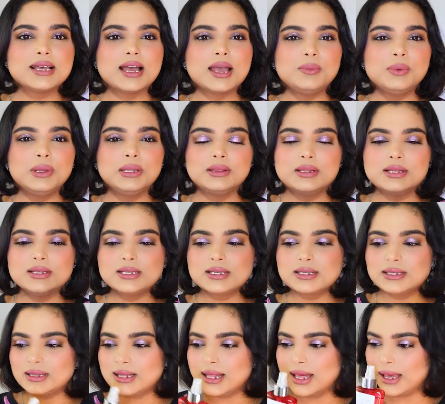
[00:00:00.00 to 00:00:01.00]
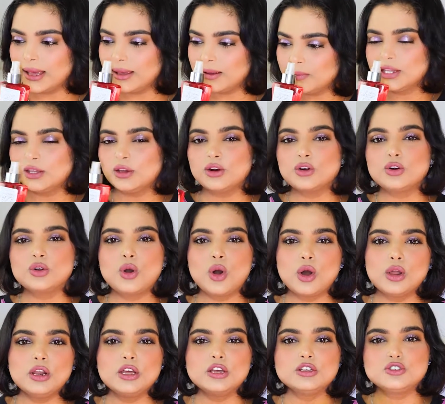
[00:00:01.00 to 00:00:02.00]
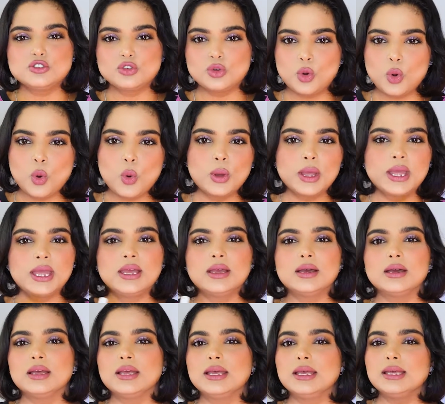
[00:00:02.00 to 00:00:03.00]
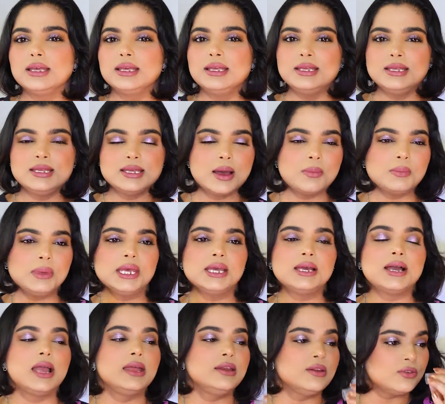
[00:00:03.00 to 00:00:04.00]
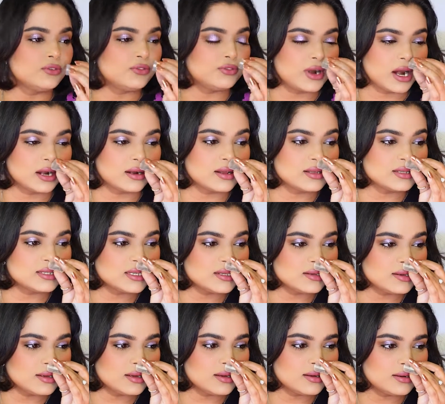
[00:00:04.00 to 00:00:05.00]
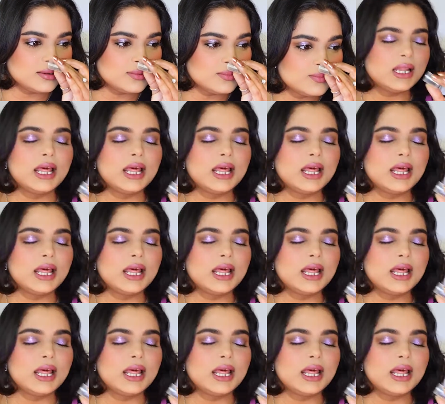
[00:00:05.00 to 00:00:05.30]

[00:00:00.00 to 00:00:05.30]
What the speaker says: I mean, this is like your college going yummy kind of fragrance in here.